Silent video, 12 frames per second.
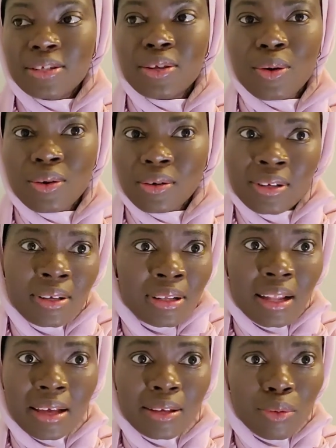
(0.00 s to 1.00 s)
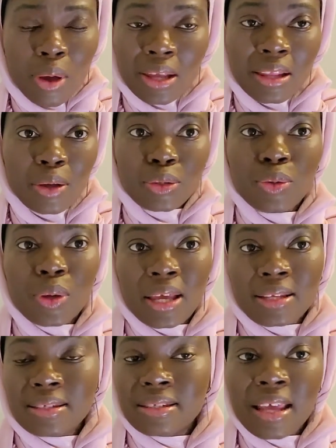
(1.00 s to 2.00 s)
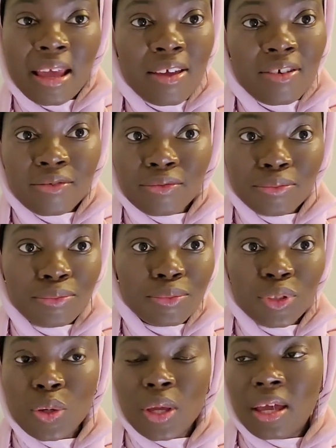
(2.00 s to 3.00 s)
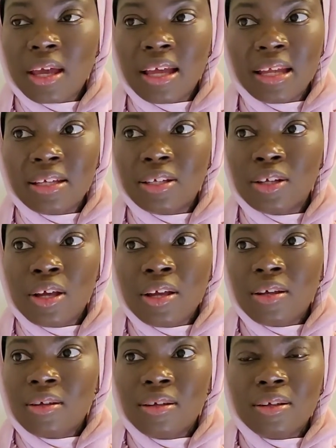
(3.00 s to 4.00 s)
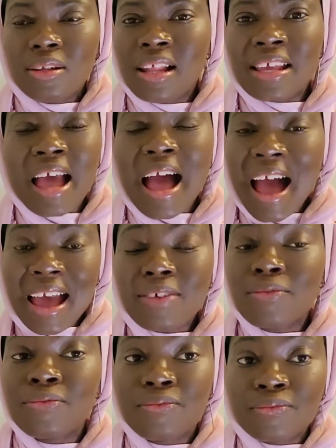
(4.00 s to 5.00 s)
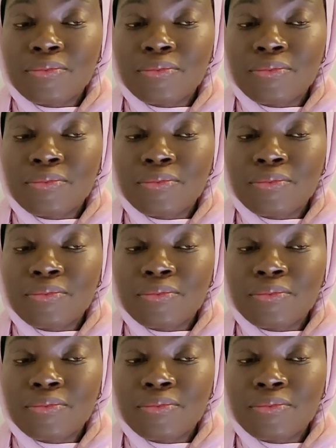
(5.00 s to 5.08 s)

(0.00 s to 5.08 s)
So like right now you can save, you can like, I